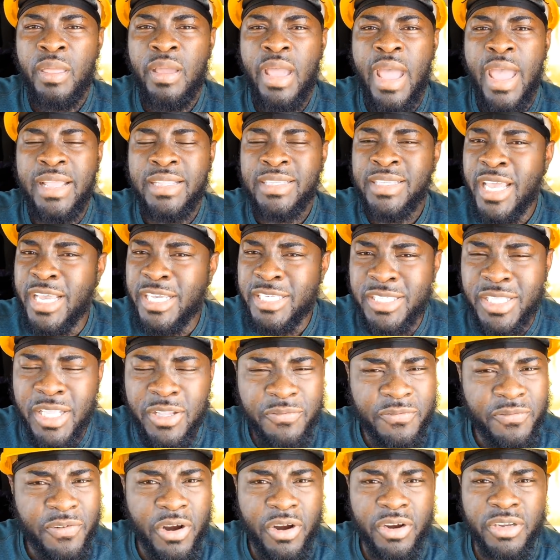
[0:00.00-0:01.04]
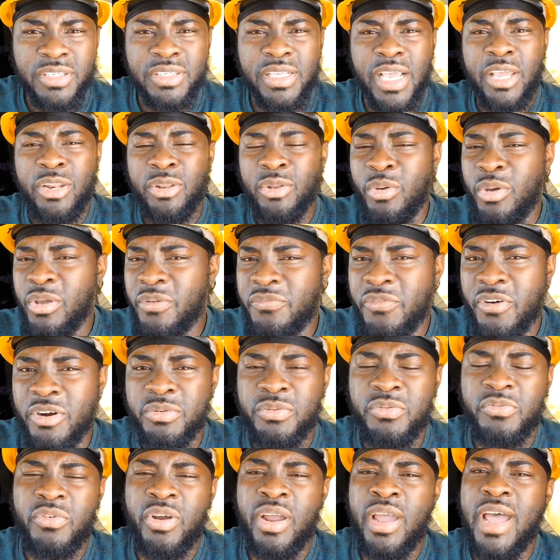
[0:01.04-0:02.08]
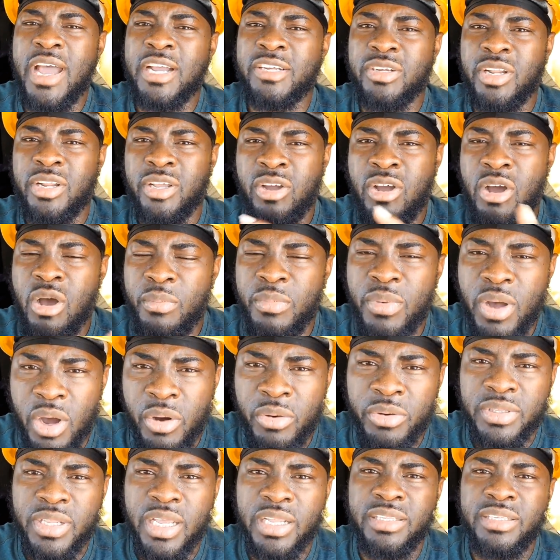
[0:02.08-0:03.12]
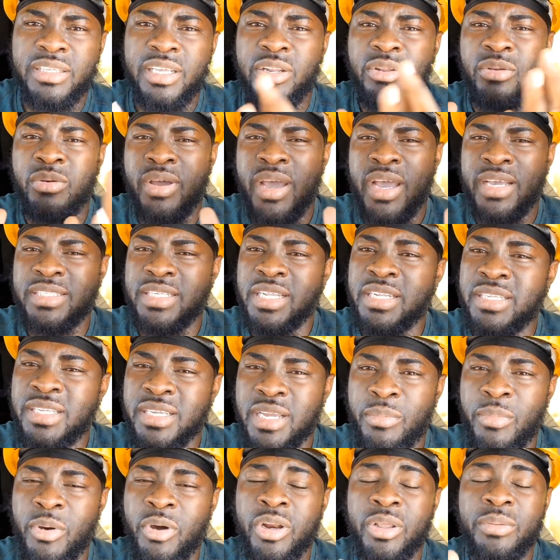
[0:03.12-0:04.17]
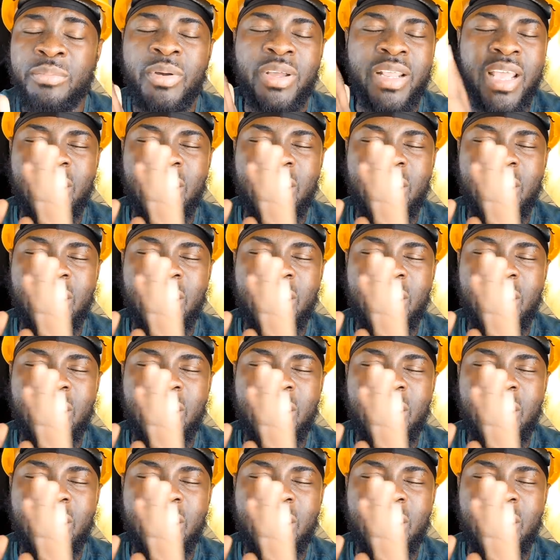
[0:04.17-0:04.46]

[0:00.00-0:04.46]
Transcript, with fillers: I test it first. I do it first before I actually come out and tell you guys anything about it. But